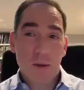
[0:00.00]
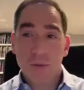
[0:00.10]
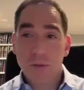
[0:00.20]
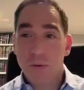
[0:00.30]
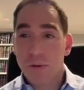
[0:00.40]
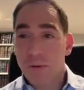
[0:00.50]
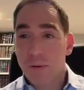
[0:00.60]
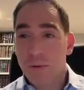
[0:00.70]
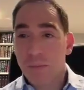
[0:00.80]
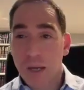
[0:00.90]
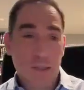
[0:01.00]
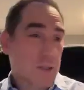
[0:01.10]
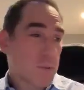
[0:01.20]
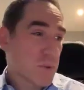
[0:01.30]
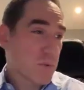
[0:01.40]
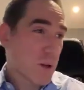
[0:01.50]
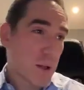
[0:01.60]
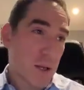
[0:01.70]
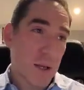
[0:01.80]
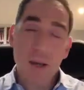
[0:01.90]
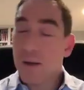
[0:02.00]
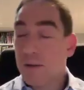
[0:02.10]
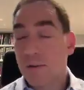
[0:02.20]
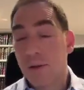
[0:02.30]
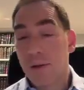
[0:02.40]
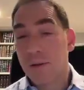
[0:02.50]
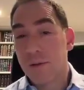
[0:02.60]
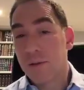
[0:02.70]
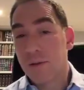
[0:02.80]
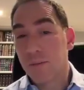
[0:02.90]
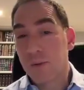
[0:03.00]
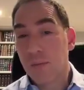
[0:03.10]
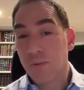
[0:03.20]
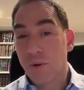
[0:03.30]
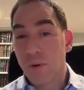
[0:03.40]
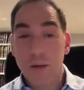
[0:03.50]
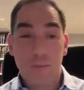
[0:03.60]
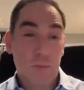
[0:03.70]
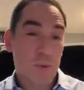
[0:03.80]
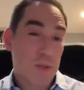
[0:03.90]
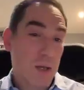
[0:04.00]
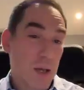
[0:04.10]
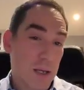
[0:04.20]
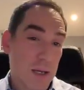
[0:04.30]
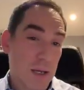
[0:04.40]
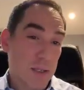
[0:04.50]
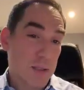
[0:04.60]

You have to know the mechanisms of halacha and be able to know how to be posek halacha.